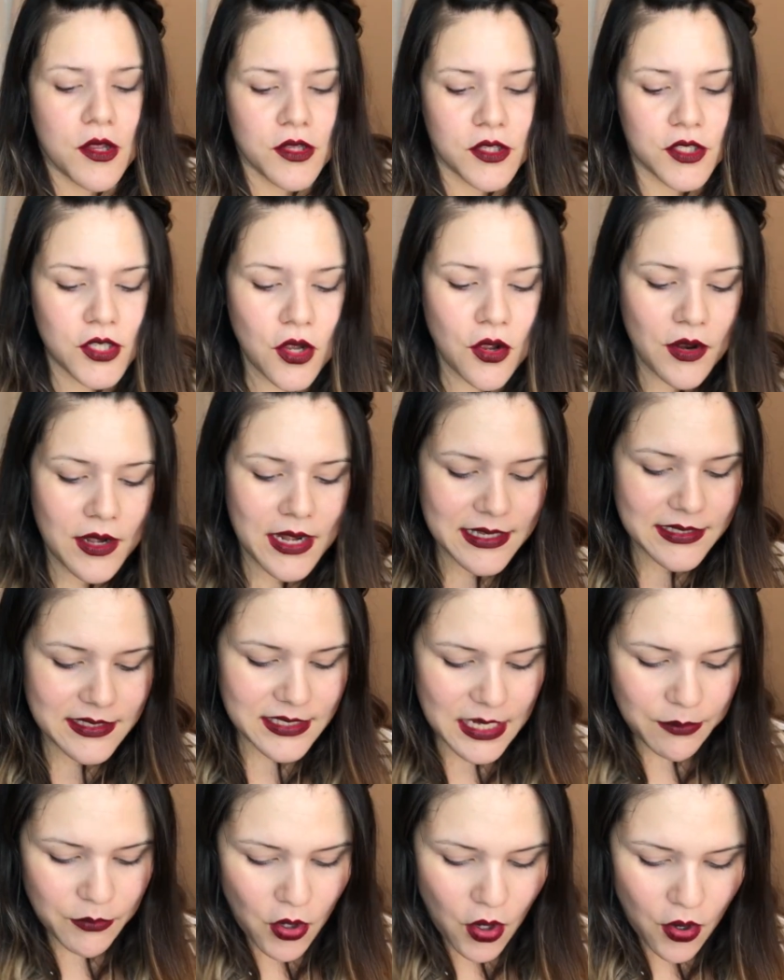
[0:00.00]
So let's
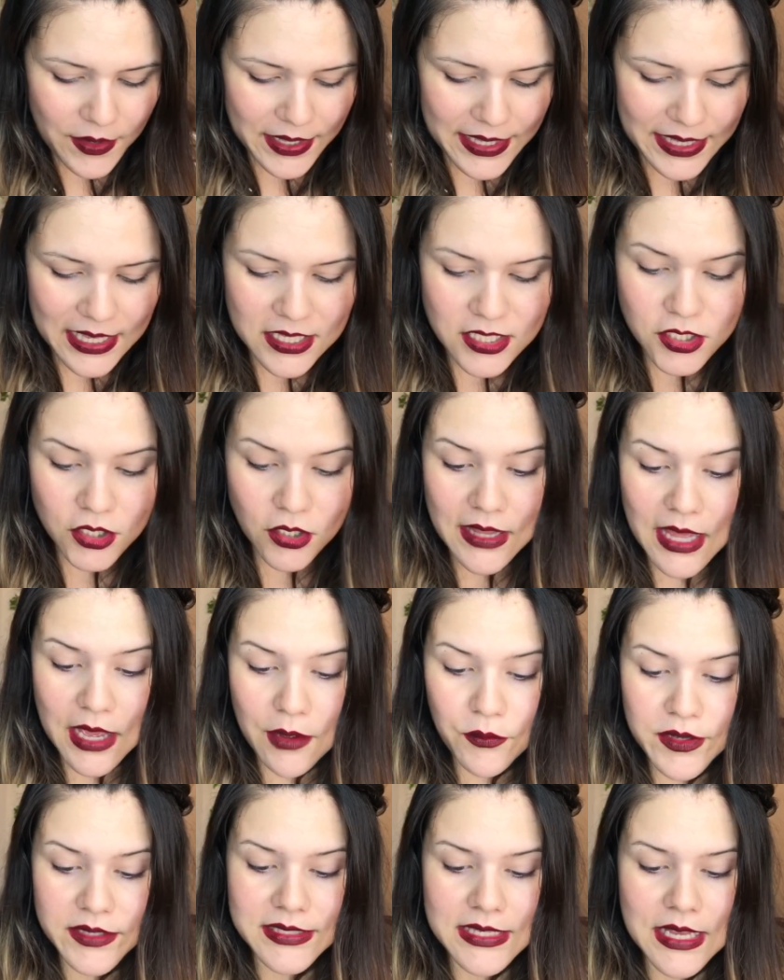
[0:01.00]
keep going. So that
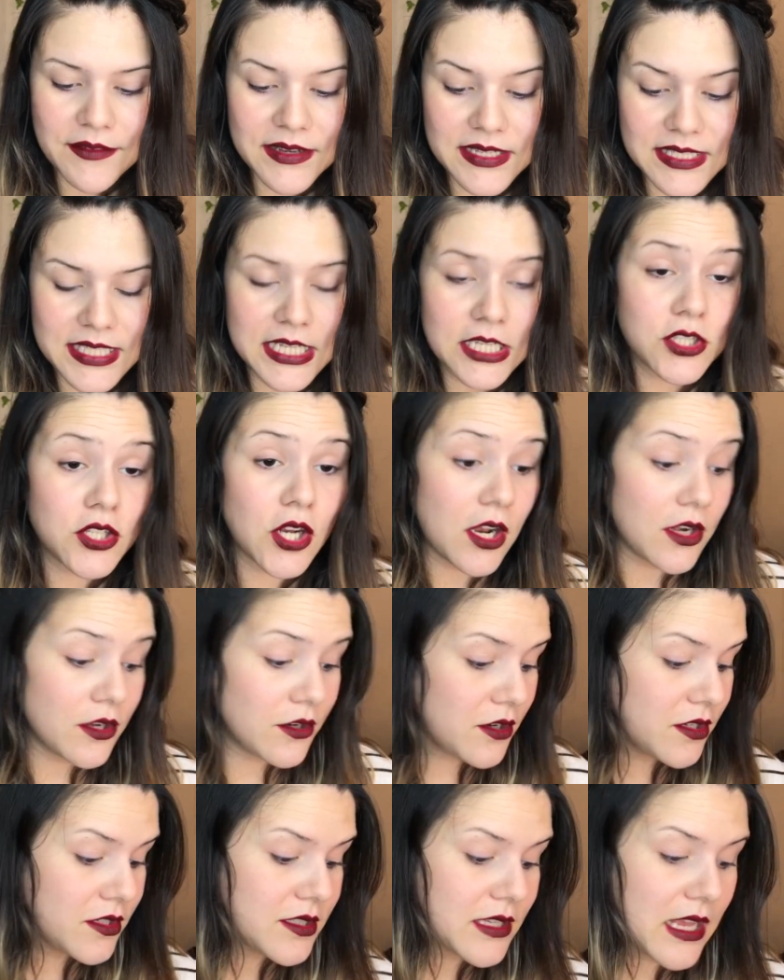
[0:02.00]
was
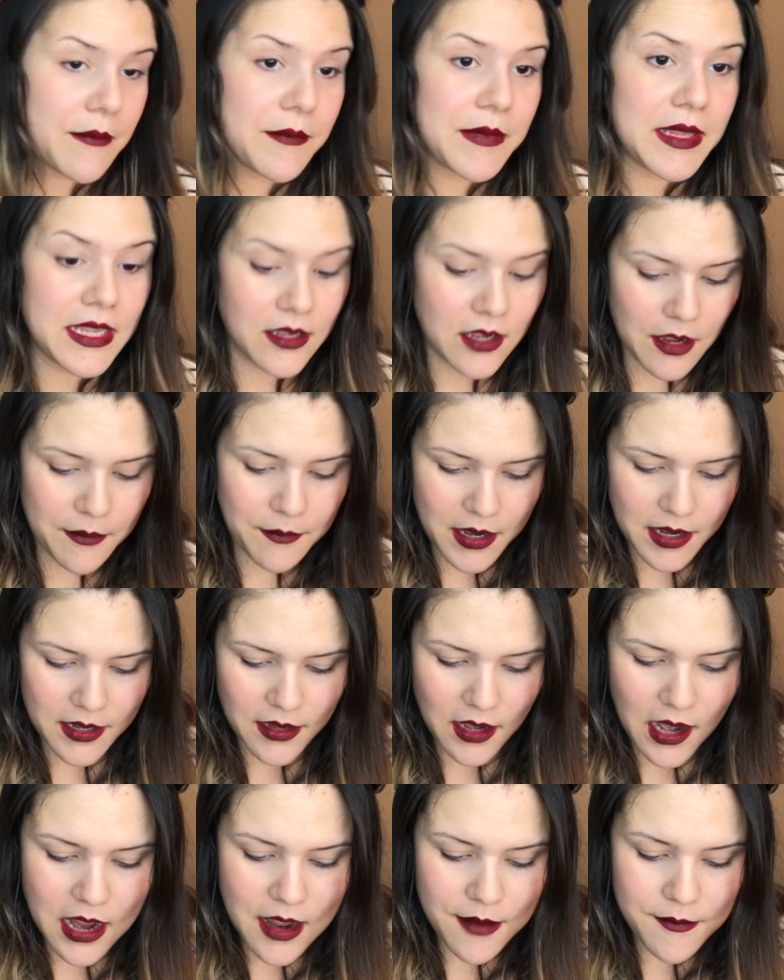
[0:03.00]
$17. I mean, come on,
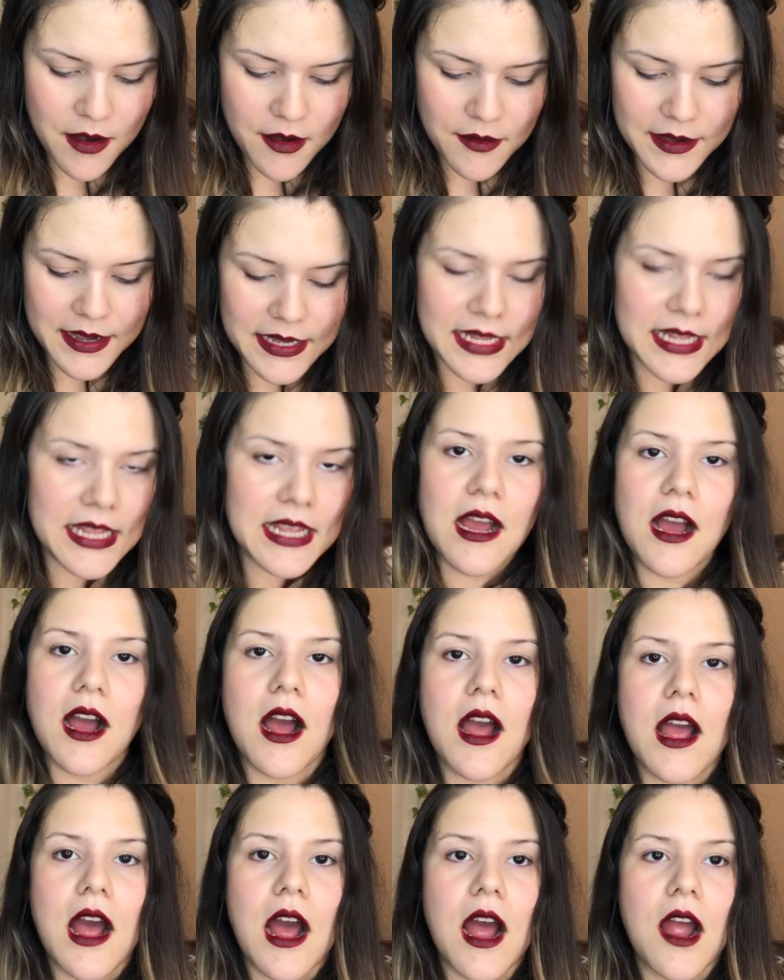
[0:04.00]
I
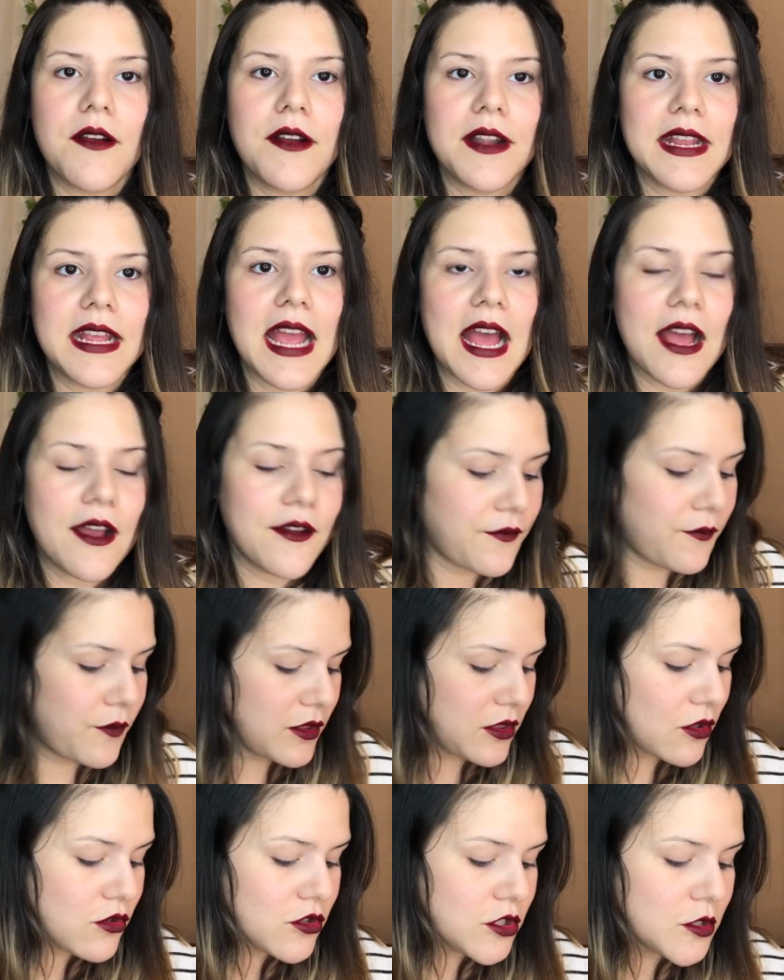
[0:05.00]
already have,
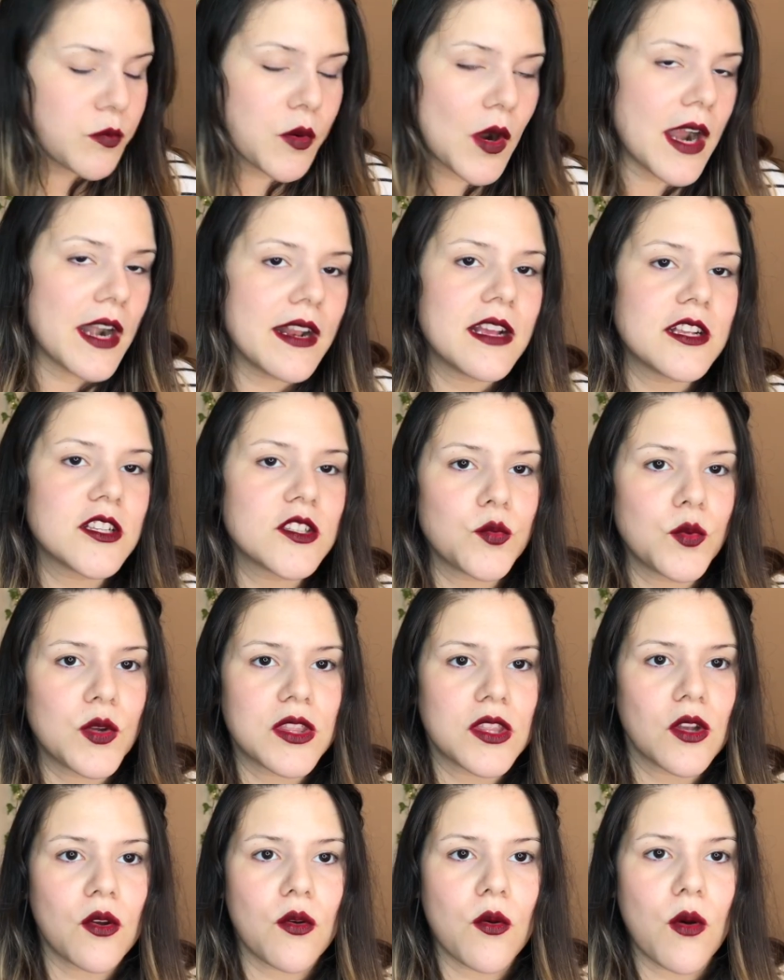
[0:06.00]
with those products,
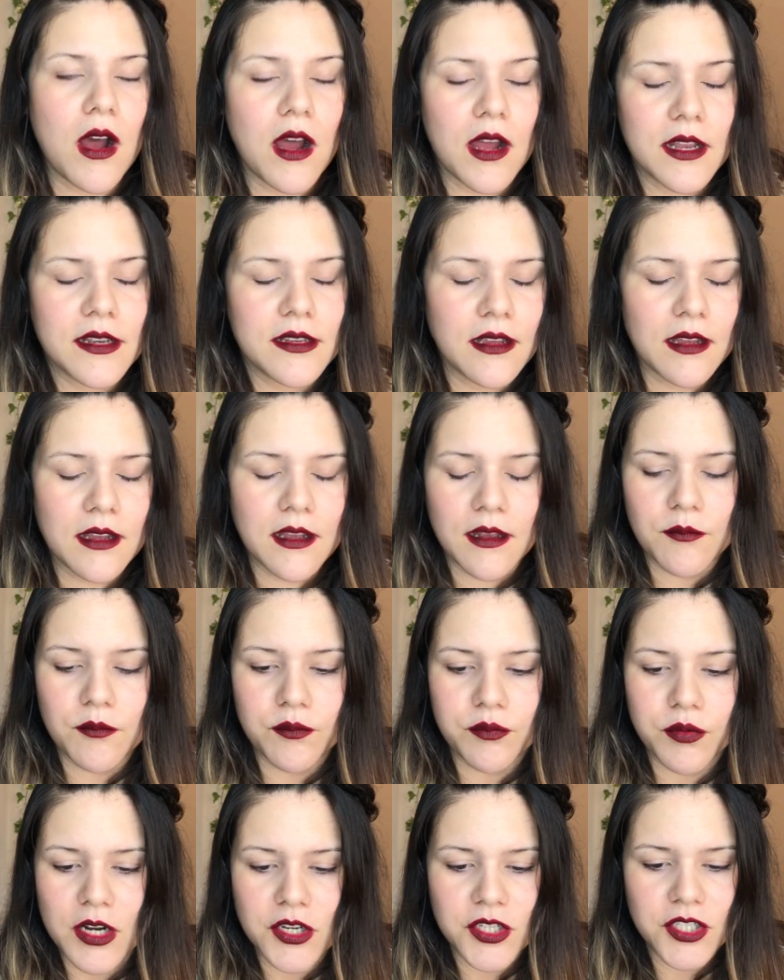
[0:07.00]
with the quad
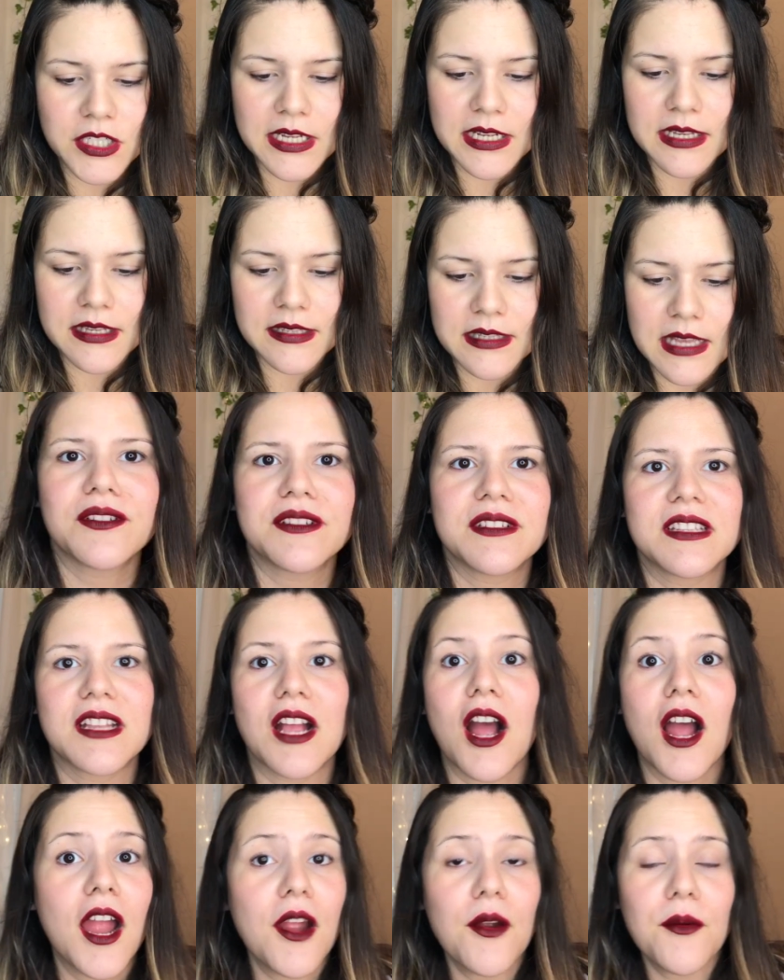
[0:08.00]
brushes,
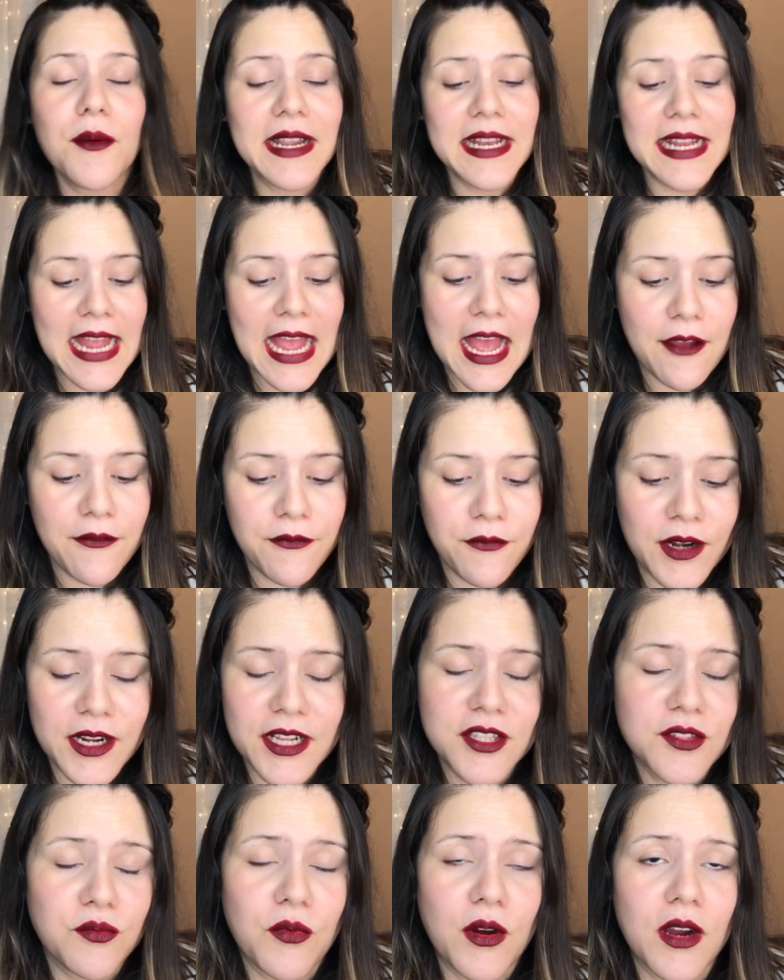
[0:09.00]
I already have what
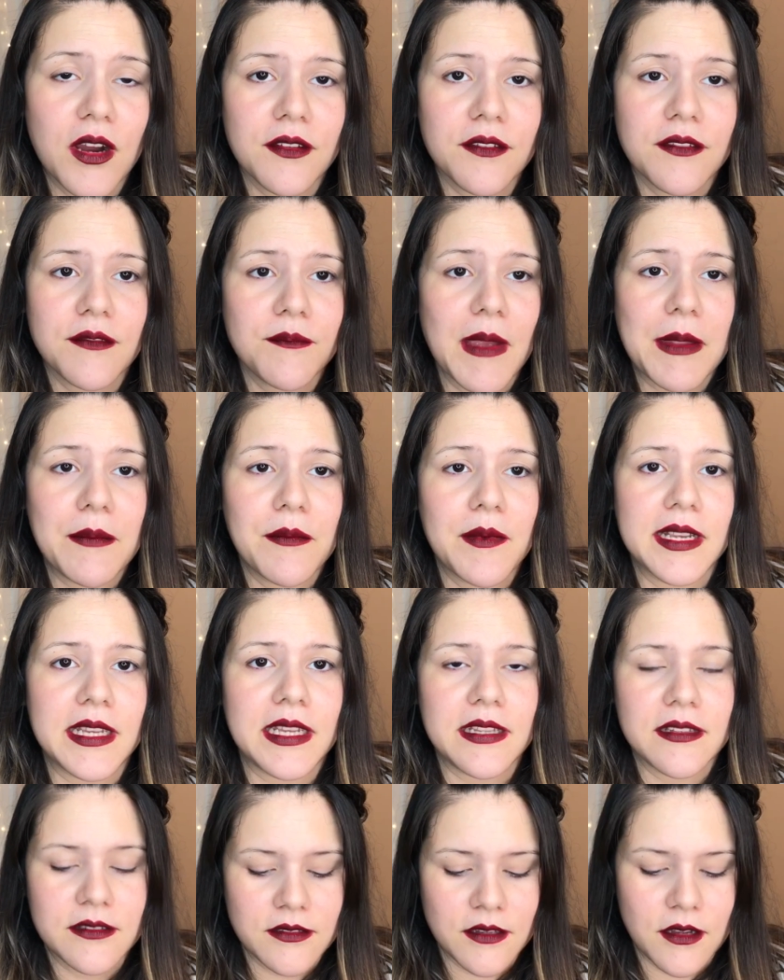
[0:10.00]
it's worth, my
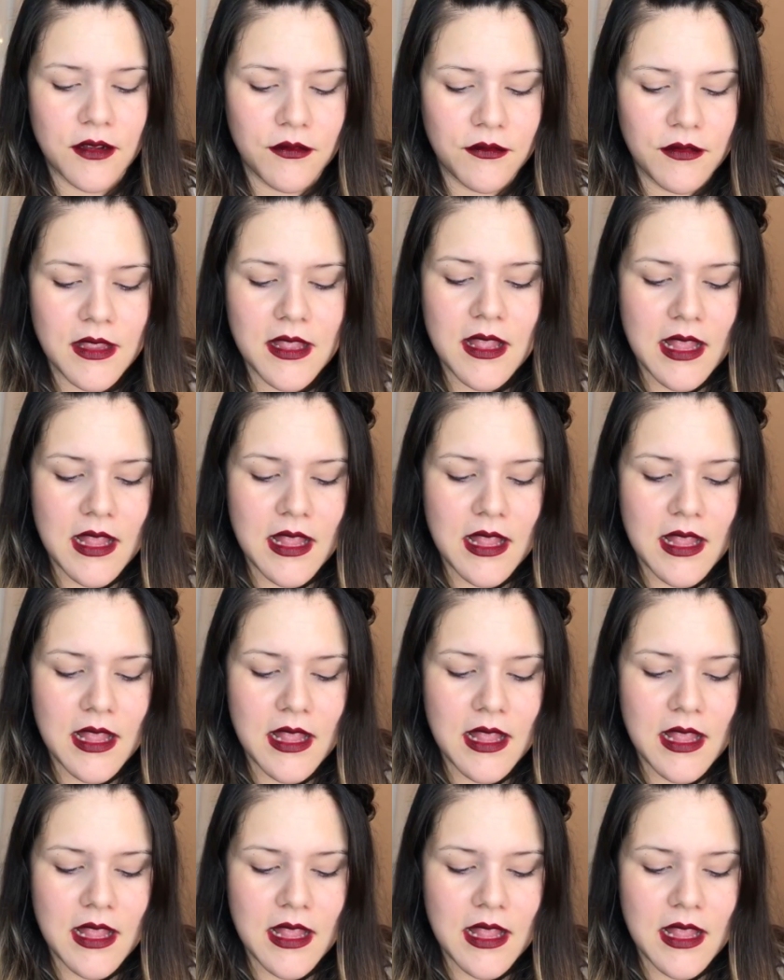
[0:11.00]
money, so.